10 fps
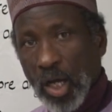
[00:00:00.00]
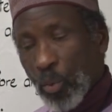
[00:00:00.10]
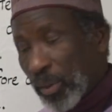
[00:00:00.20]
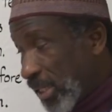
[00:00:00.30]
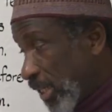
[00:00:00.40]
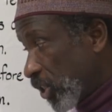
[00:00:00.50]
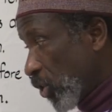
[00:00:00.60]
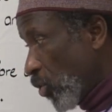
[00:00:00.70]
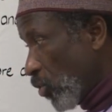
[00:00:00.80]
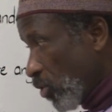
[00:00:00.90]
which is
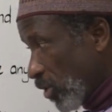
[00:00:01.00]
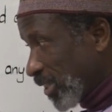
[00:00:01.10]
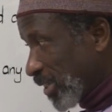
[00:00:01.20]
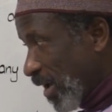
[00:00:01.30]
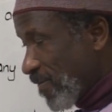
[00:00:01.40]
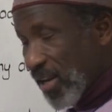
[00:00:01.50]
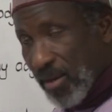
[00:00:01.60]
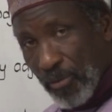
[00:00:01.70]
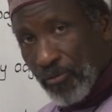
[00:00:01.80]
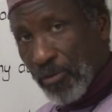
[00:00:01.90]
not
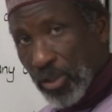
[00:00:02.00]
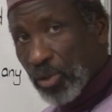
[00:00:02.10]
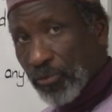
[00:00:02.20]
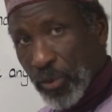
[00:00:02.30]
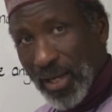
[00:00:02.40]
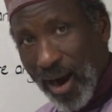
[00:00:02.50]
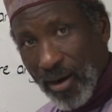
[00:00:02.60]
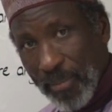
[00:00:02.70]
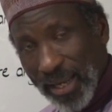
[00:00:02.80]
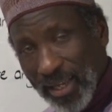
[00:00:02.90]
available in front of you in
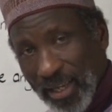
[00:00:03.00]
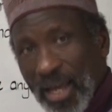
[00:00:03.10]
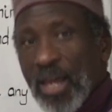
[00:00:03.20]
Arabic,